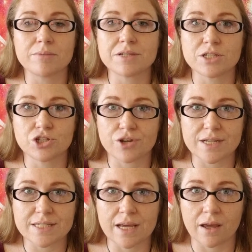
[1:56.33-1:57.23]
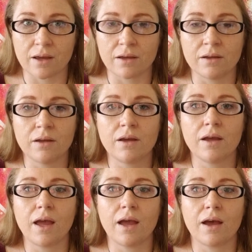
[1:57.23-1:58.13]
de-stressing,
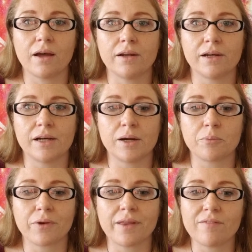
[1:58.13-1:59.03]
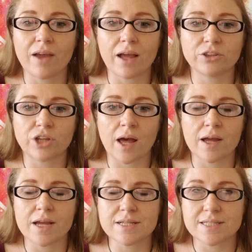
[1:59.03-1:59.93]
and relieving
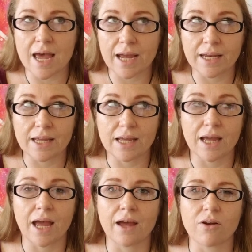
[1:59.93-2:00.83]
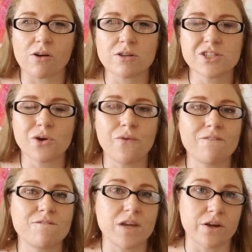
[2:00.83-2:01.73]
anxiety and also
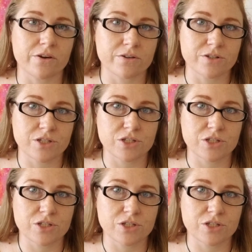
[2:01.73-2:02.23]
fears.